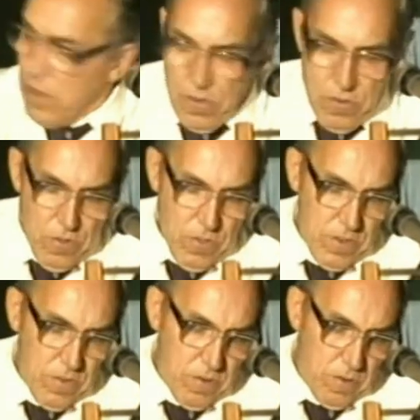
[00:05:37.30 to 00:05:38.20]
So
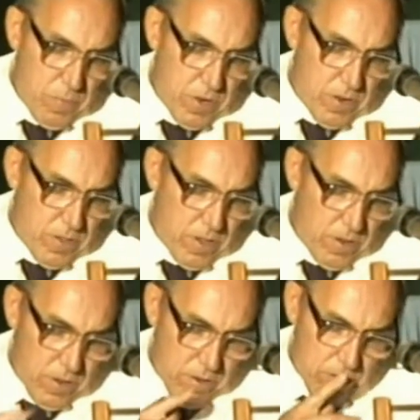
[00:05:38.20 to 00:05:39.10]
this period then
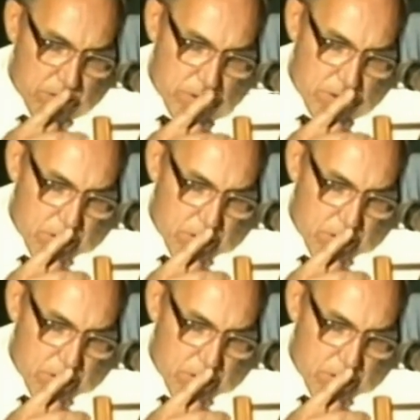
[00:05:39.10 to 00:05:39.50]
is the